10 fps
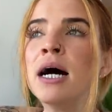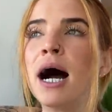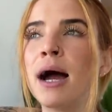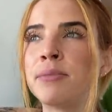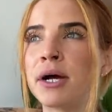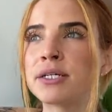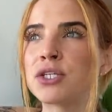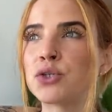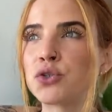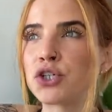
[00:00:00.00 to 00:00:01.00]
I'm not
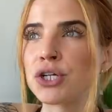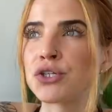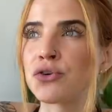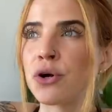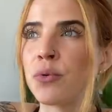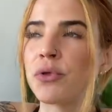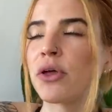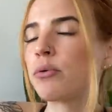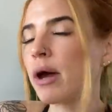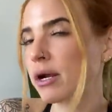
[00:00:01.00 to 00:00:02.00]
so sure I struggle with
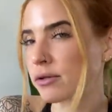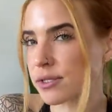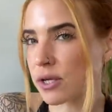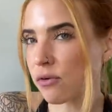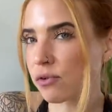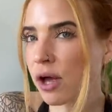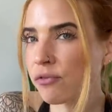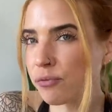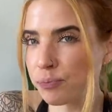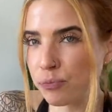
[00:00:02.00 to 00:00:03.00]
like radical
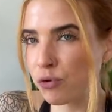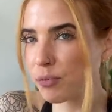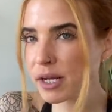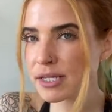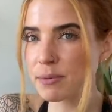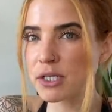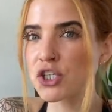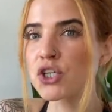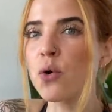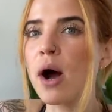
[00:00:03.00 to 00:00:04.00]
self-love movement as much.
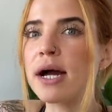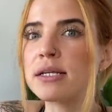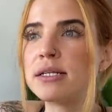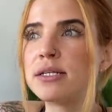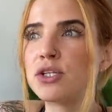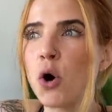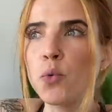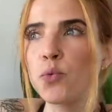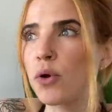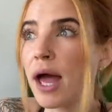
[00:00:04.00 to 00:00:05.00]
So I
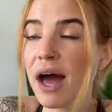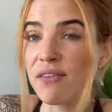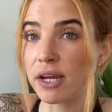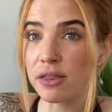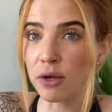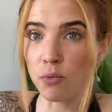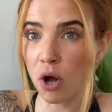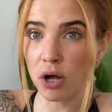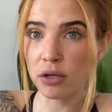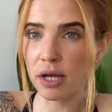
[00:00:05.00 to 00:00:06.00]
don't have anything wrong.